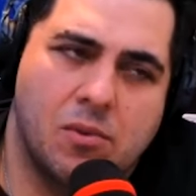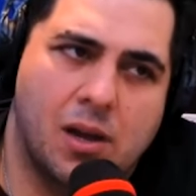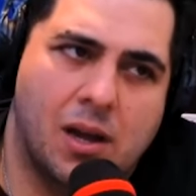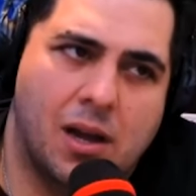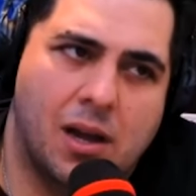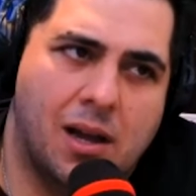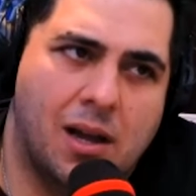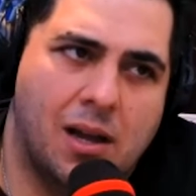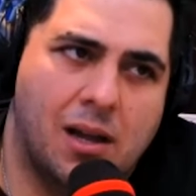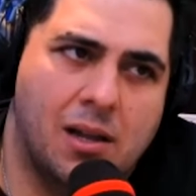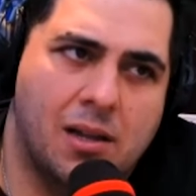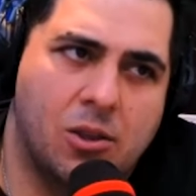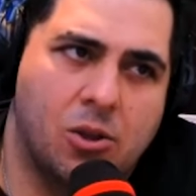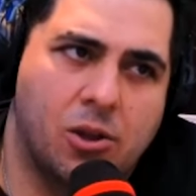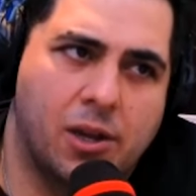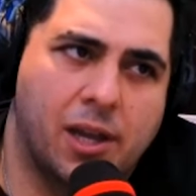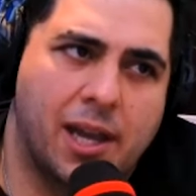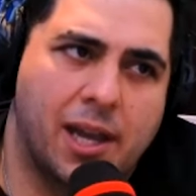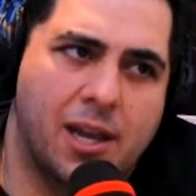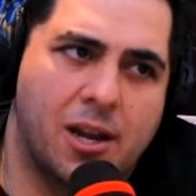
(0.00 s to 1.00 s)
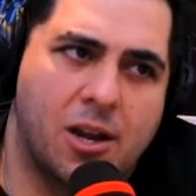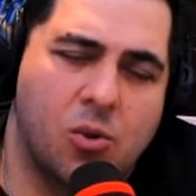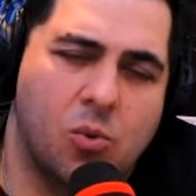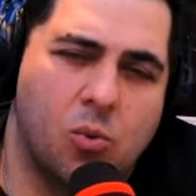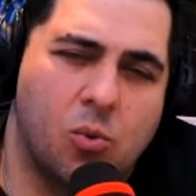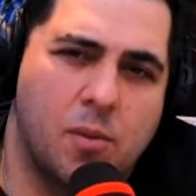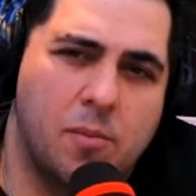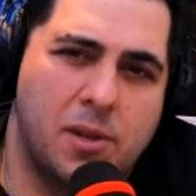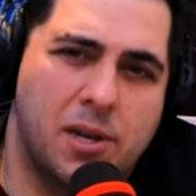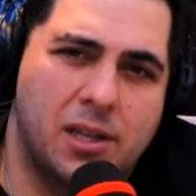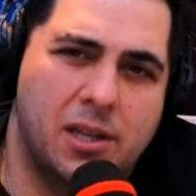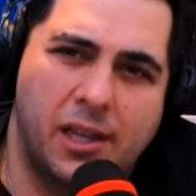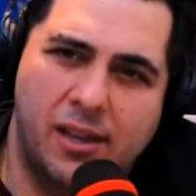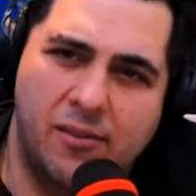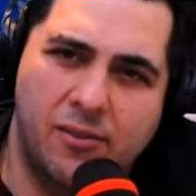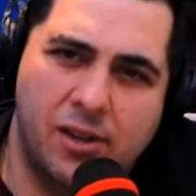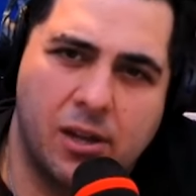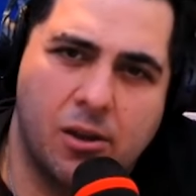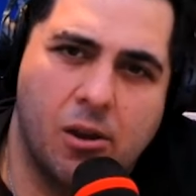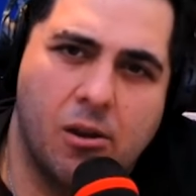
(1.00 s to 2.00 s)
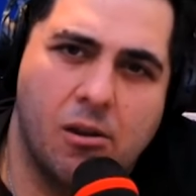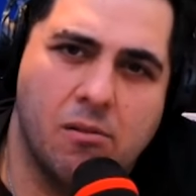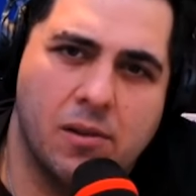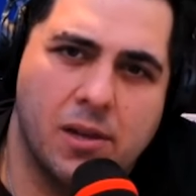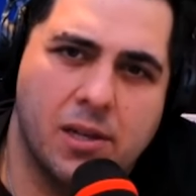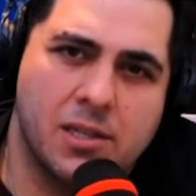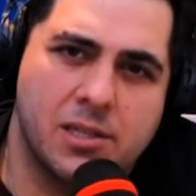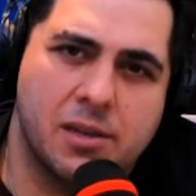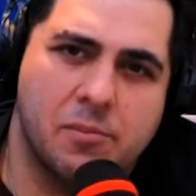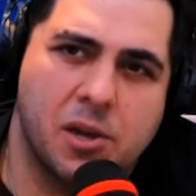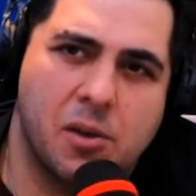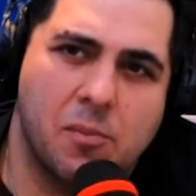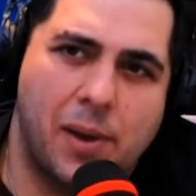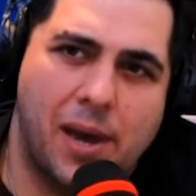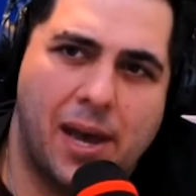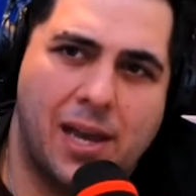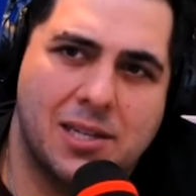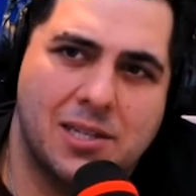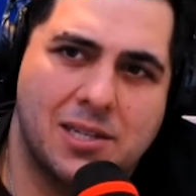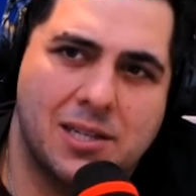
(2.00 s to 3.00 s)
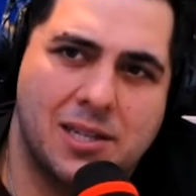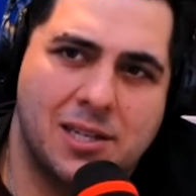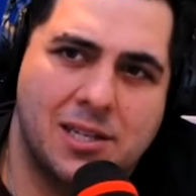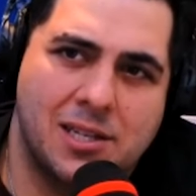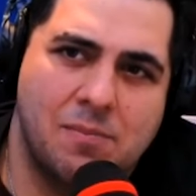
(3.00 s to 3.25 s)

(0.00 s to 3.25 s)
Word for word: uh, looking at other women and leaving her in some capacity